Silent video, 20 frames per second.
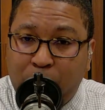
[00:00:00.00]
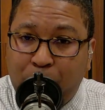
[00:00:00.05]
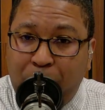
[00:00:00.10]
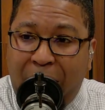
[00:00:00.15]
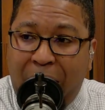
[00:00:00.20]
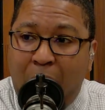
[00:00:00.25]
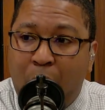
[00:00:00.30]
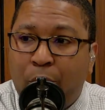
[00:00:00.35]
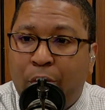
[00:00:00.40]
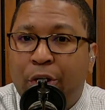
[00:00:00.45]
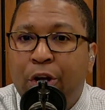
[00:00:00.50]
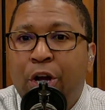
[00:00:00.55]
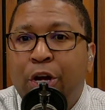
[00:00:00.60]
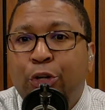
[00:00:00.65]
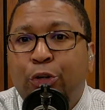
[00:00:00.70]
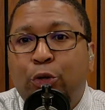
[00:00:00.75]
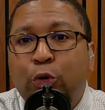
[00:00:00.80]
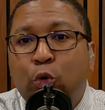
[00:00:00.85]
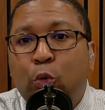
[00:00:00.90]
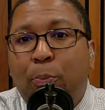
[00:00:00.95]
power,
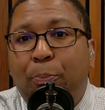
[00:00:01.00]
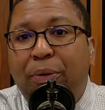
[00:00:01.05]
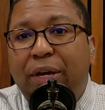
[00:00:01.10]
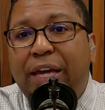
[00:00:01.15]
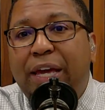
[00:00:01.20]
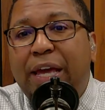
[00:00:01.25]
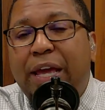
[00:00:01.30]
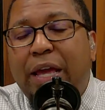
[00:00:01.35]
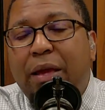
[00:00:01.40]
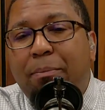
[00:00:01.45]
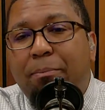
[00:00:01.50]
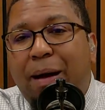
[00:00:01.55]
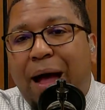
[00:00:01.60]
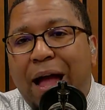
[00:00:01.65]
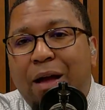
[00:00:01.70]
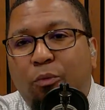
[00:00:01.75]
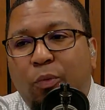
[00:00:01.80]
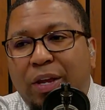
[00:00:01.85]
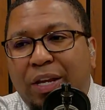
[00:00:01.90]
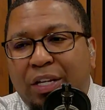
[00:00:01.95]
to be my
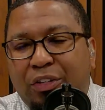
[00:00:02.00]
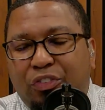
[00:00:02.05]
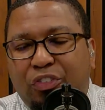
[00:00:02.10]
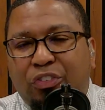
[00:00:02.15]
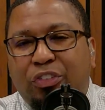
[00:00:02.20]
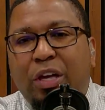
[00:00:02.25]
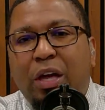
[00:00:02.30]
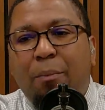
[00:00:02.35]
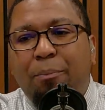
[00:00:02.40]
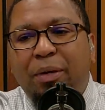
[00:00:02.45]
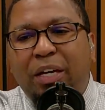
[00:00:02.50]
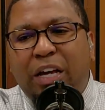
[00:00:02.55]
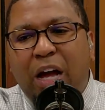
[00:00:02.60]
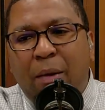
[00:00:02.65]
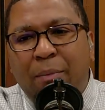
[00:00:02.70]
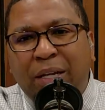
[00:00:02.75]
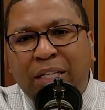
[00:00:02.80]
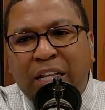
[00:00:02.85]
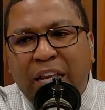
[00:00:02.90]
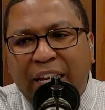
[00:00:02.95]
witnesses,
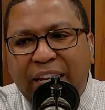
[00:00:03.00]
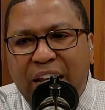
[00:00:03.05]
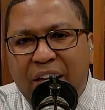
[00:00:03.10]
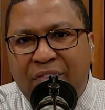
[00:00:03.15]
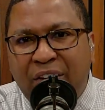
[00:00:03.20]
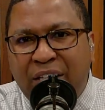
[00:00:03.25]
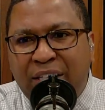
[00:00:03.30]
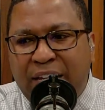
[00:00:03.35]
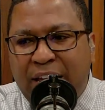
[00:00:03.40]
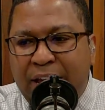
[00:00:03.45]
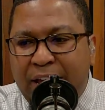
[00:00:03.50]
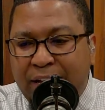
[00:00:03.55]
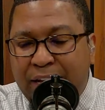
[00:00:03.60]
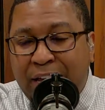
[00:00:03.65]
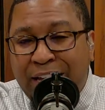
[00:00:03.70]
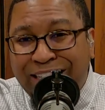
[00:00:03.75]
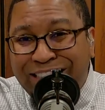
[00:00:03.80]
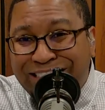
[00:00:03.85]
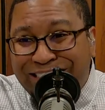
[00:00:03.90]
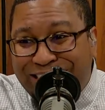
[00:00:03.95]
becoming the living dead,
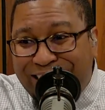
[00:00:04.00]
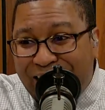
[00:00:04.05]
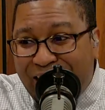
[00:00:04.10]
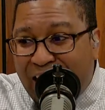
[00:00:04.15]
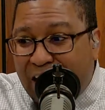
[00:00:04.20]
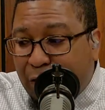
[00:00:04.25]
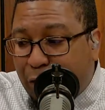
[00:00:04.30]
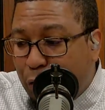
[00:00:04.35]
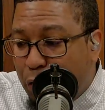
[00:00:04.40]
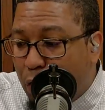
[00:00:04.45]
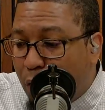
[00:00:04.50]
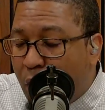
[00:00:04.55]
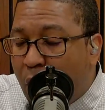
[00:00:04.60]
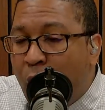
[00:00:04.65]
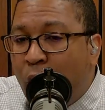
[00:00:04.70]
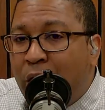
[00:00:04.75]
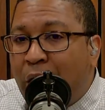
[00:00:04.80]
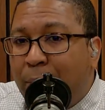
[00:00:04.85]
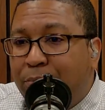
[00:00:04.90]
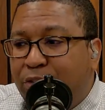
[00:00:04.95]
dead to your
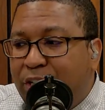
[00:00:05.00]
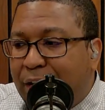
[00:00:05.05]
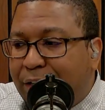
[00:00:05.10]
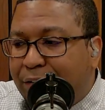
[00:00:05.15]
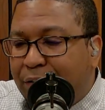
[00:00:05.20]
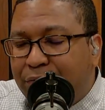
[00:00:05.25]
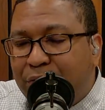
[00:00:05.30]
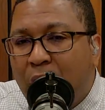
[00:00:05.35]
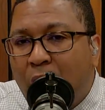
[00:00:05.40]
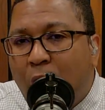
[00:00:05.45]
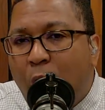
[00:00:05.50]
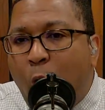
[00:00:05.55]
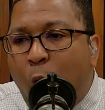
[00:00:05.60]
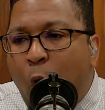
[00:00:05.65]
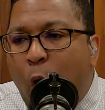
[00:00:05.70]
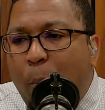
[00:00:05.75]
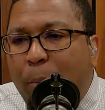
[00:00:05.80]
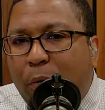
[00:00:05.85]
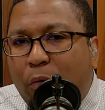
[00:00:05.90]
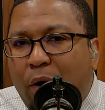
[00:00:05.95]
own objectives,
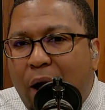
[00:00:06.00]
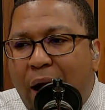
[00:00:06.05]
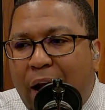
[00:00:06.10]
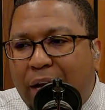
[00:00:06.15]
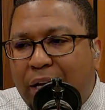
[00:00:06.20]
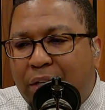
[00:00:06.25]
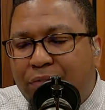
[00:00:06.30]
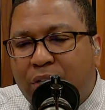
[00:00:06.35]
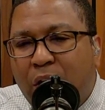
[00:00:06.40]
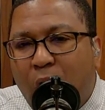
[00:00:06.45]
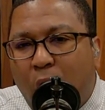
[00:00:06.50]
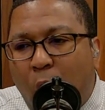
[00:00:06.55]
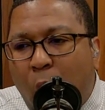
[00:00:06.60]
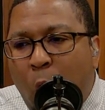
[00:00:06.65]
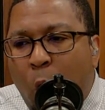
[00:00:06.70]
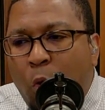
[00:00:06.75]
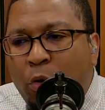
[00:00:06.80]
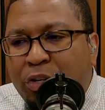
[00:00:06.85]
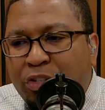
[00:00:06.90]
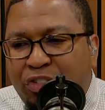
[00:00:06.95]
own prerogatives,
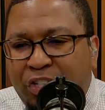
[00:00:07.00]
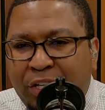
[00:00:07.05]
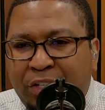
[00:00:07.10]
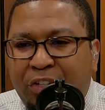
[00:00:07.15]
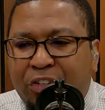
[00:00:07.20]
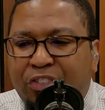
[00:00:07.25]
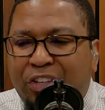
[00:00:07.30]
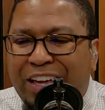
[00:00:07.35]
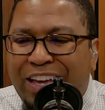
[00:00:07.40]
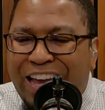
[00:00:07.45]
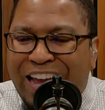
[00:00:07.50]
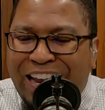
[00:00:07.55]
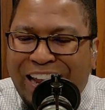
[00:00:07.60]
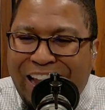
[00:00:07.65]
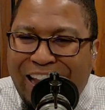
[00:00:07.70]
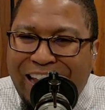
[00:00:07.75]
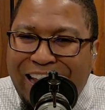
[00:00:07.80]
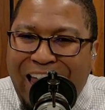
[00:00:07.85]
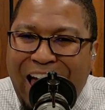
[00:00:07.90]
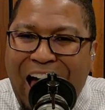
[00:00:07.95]
own agendas, and
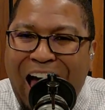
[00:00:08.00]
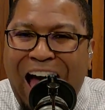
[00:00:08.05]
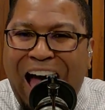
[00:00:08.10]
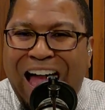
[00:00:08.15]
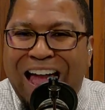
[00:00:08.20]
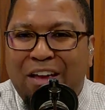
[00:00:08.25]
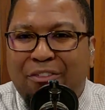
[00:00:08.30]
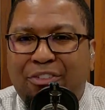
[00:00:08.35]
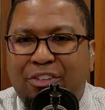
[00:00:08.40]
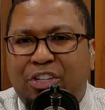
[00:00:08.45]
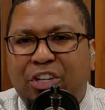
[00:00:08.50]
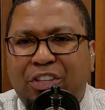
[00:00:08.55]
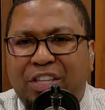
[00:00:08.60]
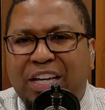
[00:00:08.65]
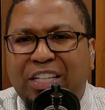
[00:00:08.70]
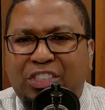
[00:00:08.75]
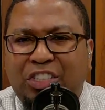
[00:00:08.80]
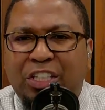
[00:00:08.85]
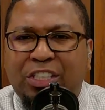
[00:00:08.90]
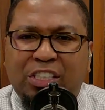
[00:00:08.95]
alive to the
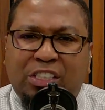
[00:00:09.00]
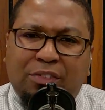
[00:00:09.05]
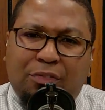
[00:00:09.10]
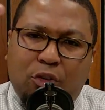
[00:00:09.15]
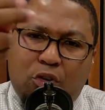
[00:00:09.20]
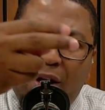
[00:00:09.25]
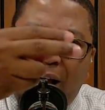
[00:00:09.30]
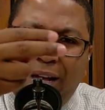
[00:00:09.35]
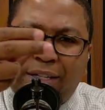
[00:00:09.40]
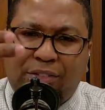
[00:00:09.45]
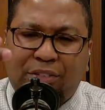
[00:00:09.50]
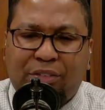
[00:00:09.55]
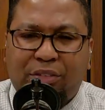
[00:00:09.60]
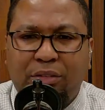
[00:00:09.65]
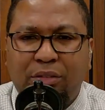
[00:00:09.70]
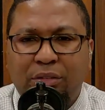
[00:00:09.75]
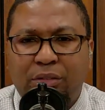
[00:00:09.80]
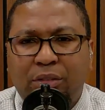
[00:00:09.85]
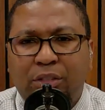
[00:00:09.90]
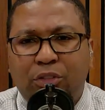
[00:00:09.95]
agendas of Christ,
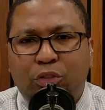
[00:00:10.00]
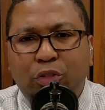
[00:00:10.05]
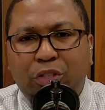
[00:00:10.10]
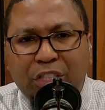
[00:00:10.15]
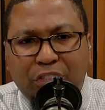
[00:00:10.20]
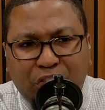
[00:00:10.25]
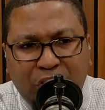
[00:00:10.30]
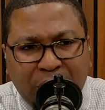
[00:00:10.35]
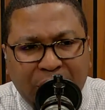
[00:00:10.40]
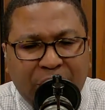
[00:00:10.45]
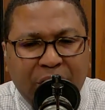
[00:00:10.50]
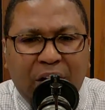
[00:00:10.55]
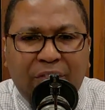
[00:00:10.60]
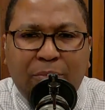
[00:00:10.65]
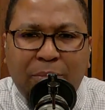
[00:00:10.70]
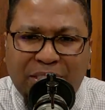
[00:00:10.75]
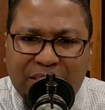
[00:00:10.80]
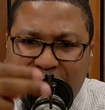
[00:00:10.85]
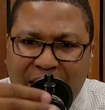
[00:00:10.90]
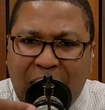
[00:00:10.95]
to the agenda of
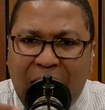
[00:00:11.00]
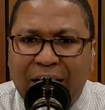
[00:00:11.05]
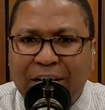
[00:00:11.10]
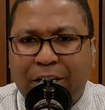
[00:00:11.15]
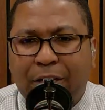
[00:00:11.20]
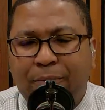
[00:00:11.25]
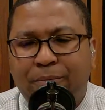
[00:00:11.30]
Messiah.